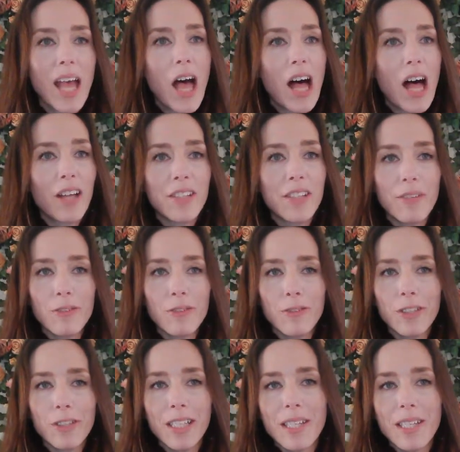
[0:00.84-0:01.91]
I'll never
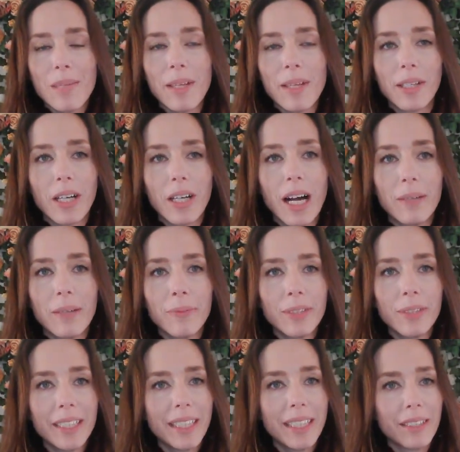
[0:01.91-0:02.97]
forget the smell of
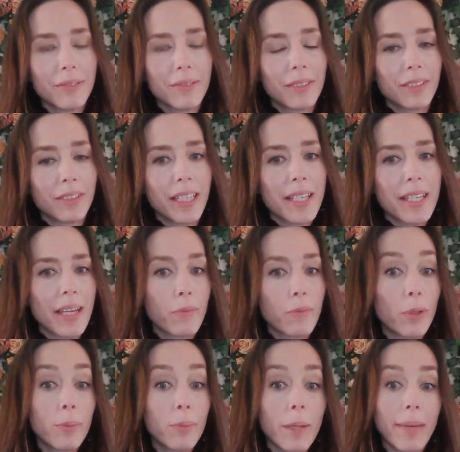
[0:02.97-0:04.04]
cottonwood in the river as I
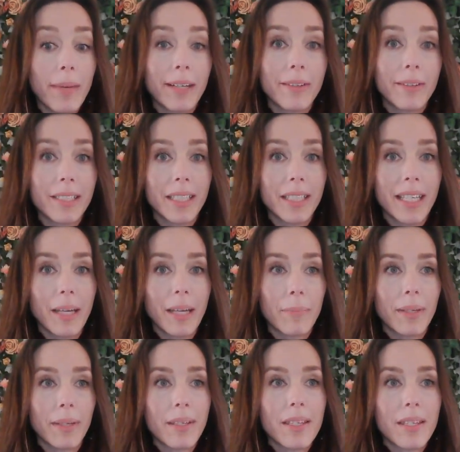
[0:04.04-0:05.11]
rode my bike onto
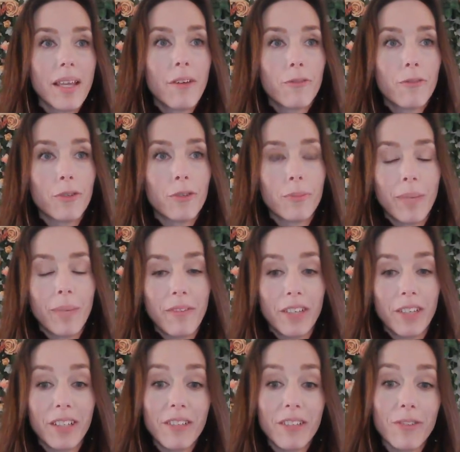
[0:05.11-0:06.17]
campus for my
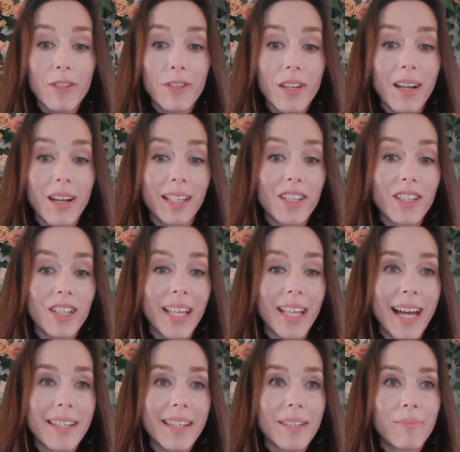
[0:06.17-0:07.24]
very first college
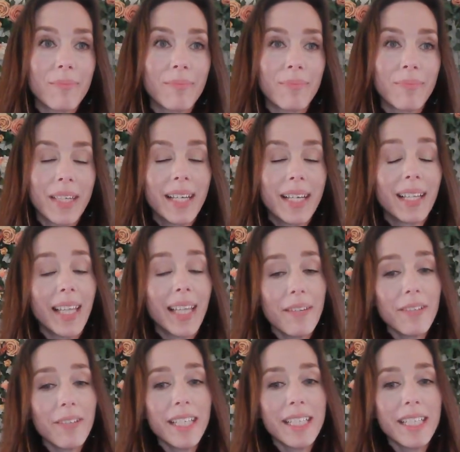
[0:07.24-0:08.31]
class. Life
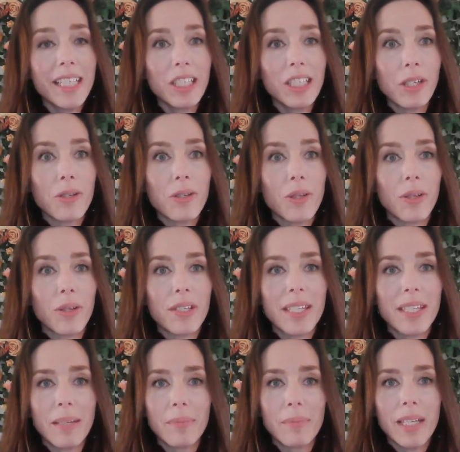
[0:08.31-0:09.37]
at 18 years old
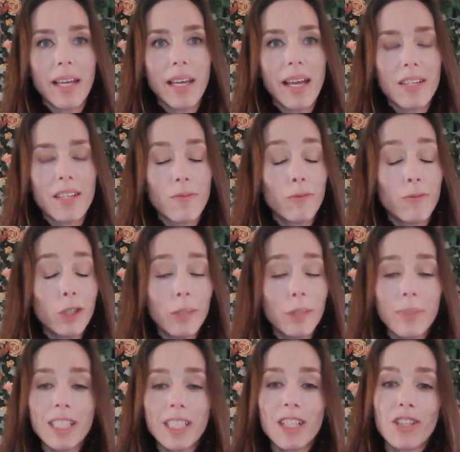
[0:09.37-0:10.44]
seemed as full of
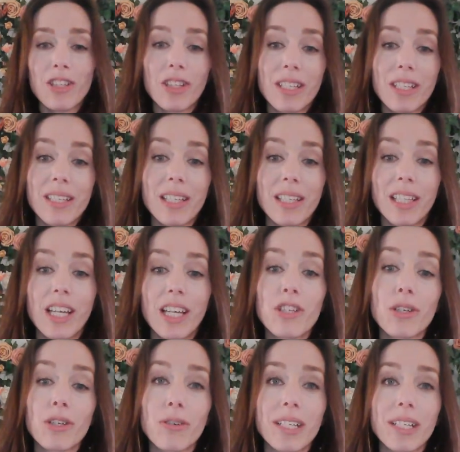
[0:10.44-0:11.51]
potential as the lush
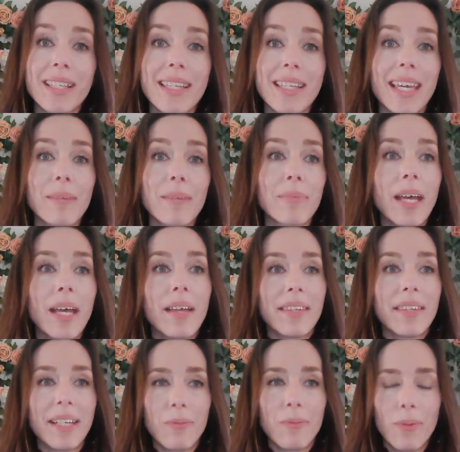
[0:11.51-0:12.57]
greenscape
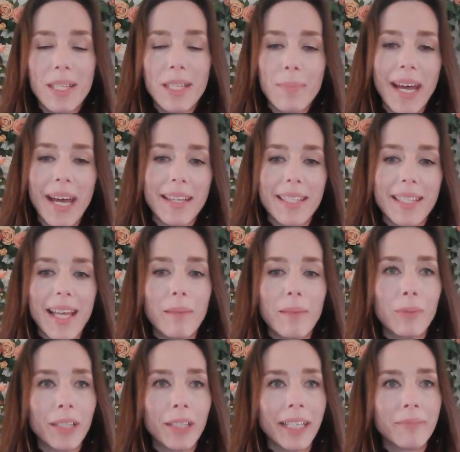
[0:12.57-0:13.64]
that I whizzed past that
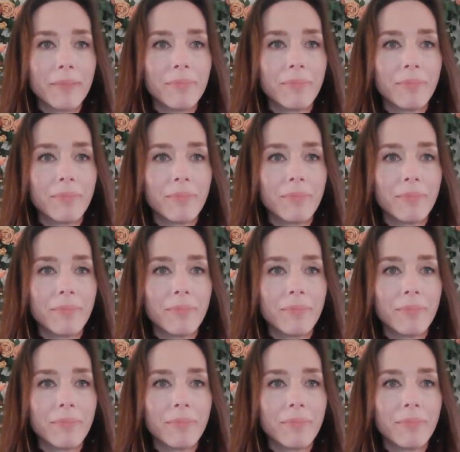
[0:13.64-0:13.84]
morning.